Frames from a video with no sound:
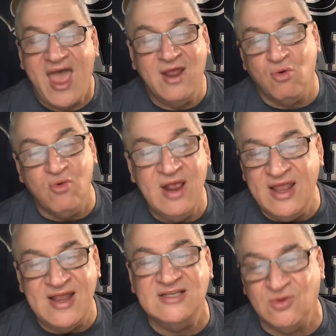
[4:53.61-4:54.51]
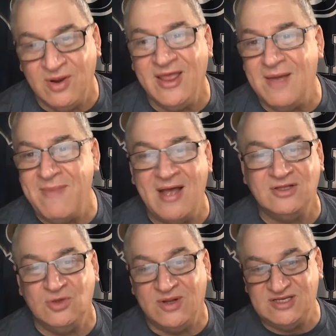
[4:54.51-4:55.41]
And it really doesn't really
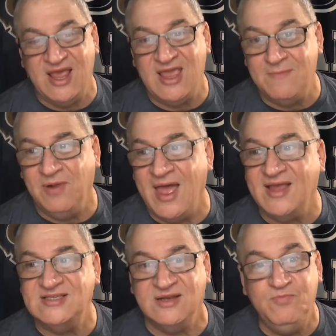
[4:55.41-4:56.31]
amount to what's taking place.